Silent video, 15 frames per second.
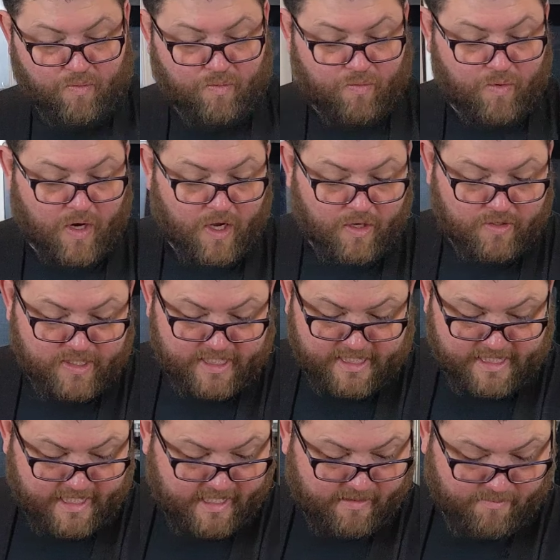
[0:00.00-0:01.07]

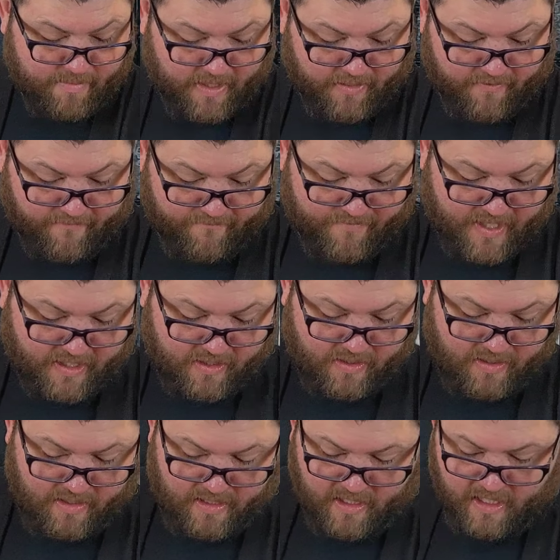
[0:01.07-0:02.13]
Roasted,
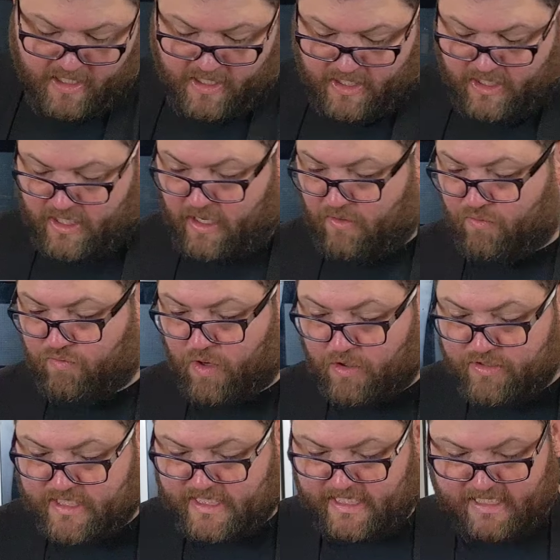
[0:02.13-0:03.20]
motherfucker. You gotta
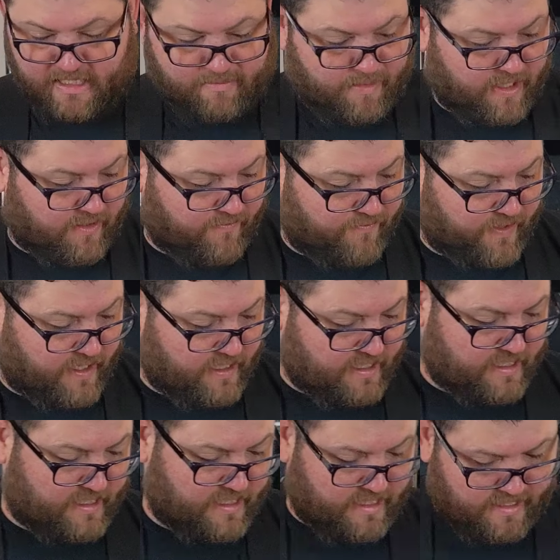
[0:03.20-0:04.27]
roast these
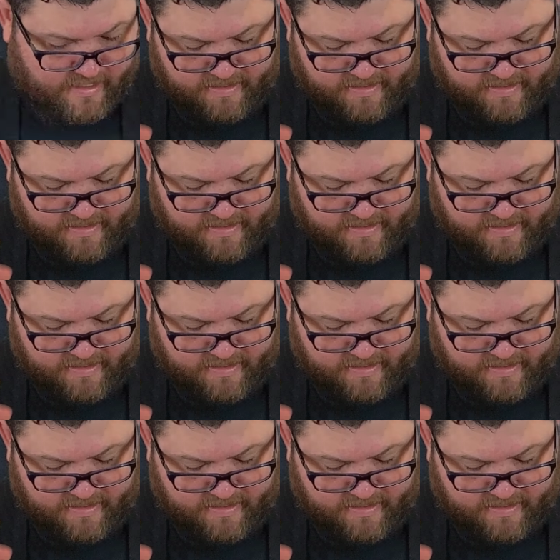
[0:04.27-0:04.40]
motherfucks.